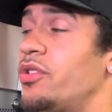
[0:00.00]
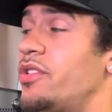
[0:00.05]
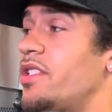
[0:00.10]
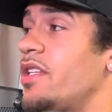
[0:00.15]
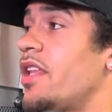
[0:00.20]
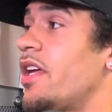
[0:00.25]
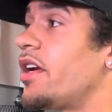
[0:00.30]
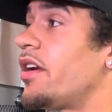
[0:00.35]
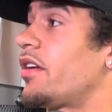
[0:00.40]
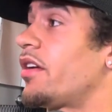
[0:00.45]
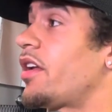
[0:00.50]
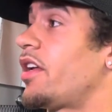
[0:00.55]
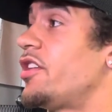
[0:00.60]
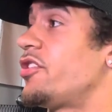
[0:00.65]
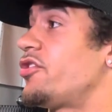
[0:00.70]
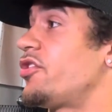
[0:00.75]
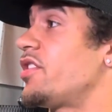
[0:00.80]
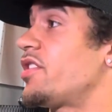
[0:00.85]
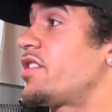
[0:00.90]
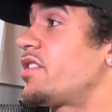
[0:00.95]
see there.
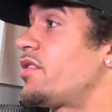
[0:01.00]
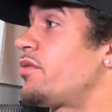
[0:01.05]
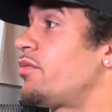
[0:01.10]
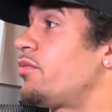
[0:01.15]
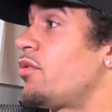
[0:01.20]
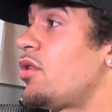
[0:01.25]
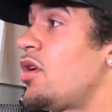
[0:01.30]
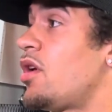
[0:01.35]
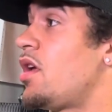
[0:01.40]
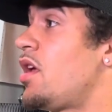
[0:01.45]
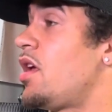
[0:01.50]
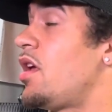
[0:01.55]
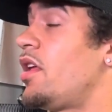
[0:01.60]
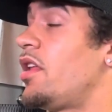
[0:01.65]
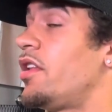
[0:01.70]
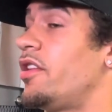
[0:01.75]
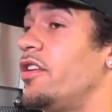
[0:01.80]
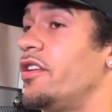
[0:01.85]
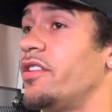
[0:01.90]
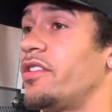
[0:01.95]
It's just
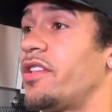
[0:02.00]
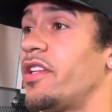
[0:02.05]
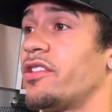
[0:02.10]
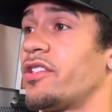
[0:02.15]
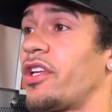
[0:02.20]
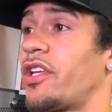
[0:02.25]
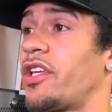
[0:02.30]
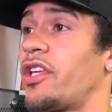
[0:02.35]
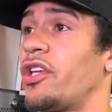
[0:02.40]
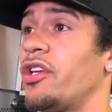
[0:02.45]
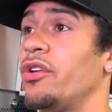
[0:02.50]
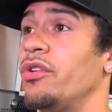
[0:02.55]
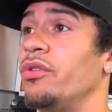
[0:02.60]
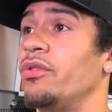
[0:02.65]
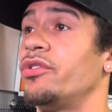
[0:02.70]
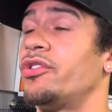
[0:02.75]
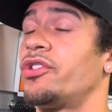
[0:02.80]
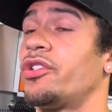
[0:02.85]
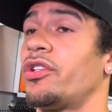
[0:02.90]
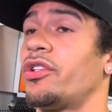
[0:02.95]
there's a
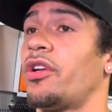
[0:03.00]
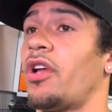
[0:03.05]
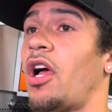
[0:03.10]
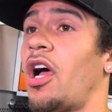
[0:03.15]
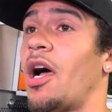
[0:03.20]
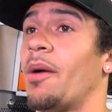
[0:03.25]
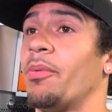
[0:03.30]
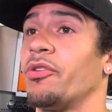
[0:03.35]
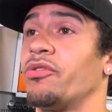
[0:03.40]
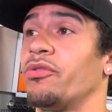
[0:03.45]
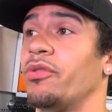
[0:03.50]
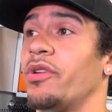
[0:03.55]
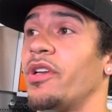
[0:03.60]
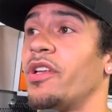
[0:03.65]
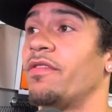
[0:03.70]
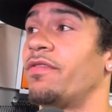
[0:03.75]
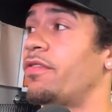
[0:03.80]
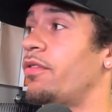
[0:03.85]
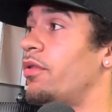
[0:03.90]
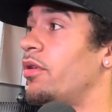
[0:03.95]
huge opportunity
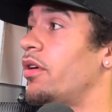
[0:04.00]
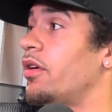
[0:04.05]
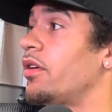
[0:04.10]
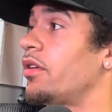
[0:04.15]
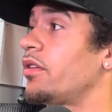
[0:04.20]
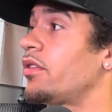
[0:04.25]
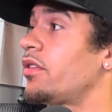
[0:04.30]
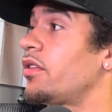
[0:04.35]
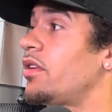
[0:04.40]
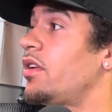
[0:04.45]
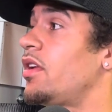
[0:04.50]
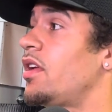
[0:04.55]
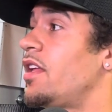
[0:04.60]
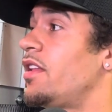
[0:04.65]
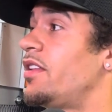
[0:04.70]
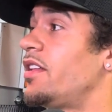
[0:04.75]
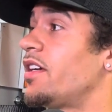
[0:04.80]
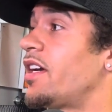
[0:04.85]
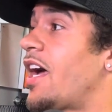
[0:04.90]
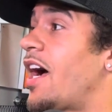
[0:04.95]
for
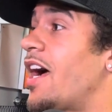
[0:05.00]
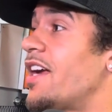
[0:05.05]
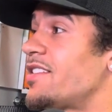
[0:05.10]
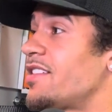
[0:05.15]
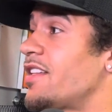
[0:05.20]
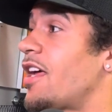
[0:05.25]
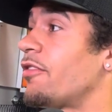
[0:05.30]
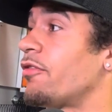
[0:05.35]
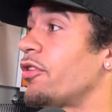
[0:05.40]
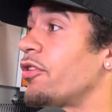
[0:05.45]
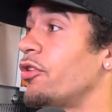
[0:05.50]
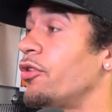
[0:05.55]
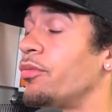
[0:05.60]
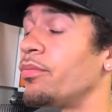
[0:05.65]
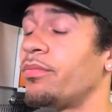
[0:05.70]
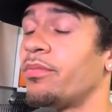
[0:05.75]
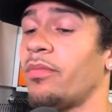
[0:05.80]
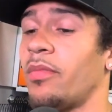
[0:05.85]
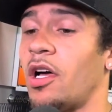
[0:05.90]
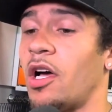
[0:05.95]
the guys in that room.
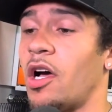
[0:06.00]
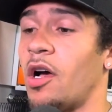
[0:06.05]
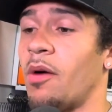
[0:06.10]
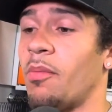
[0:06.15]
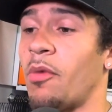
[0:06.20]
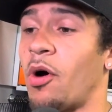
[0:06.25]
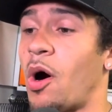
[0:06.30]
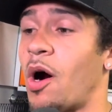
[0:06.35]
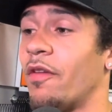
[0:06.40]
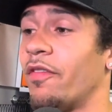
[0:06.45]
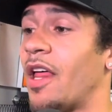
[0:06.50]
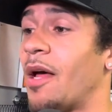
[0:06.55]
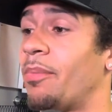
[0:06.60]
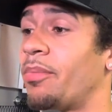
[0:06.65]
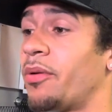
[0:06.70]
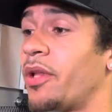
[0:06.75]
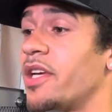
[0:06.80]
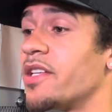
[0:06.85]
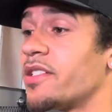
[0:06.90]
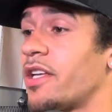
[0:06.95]
However that
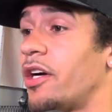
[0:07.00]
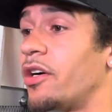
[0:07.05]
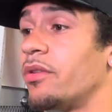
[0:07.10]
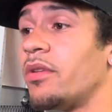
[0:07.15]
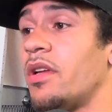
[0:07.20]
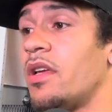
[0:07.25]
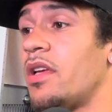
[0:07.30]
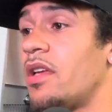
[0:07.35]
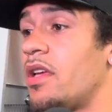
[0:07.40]
plays out,